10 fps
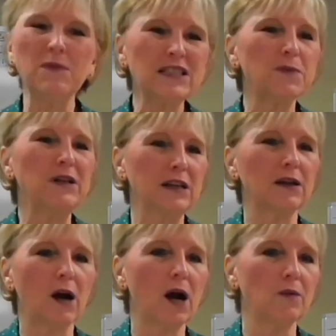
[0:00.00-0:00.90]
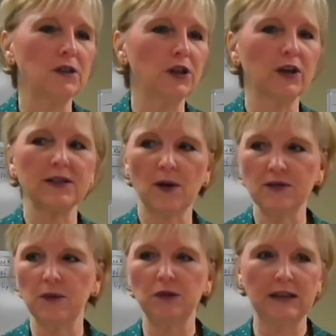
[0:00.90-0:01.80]
must have been in a commentary because I was
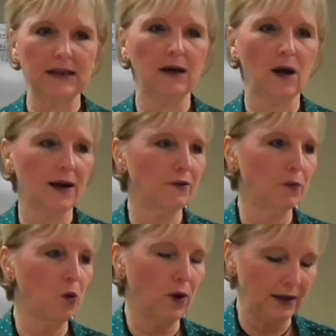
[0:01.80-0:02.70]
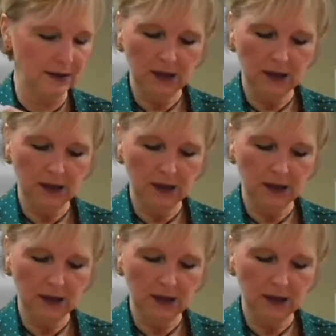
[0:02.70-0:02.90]
able to get every point.